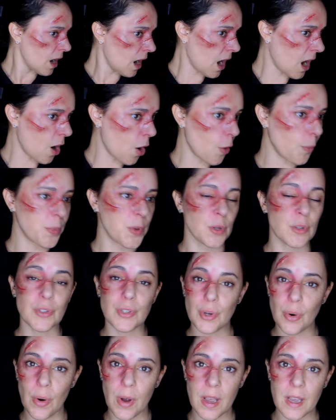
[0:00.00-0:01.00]
I hope you
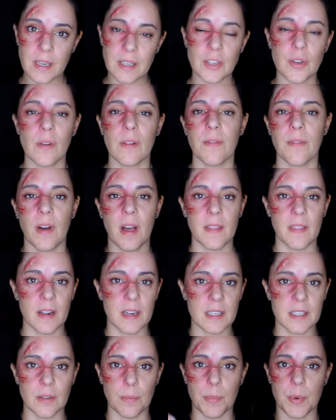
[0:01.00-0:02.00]
enjoy it. You'll find the
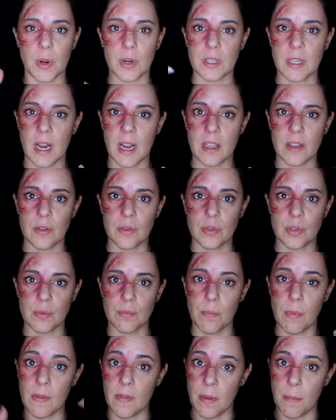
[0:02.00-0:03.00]
list of products that I used
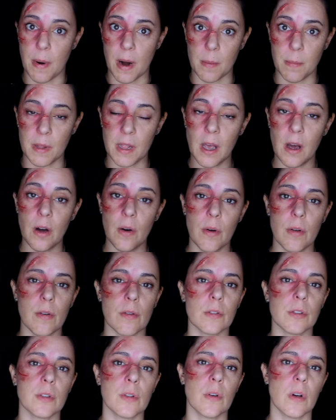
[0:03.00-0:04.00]
in the bar below, and
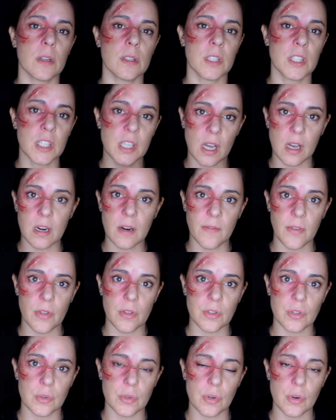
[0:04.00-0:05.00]
also a ton of
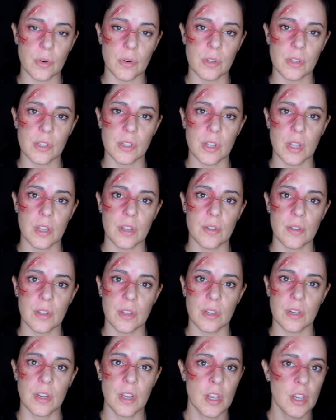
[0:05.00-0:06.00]
other tutorials that you
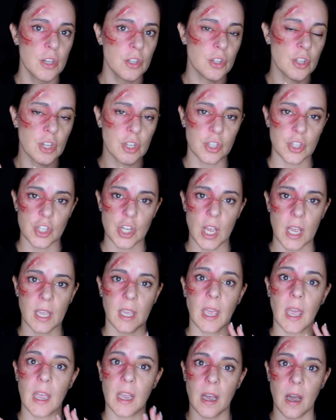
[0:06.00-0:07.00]
can just
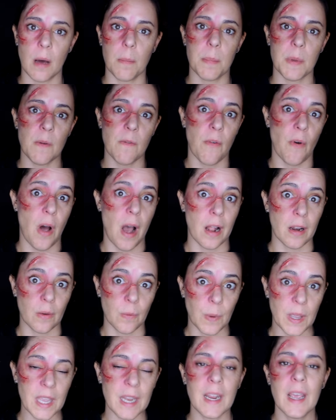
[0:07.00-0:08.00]
check and copy for
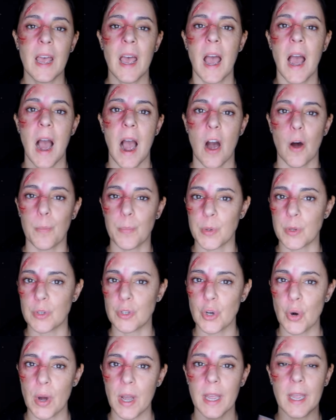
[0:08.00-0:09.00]
Halloween. I hope you
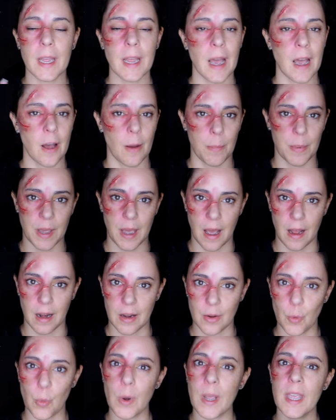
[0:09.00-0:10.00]
enjoy. Happy
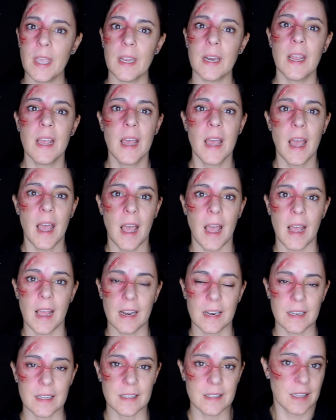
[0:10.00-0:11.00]
Halloween,
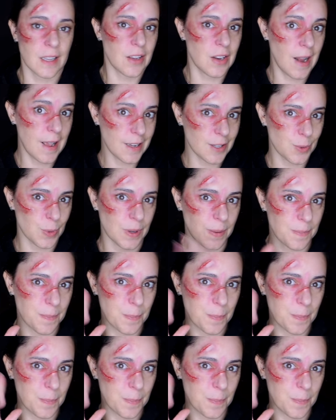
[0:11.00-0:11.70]
and see you next one.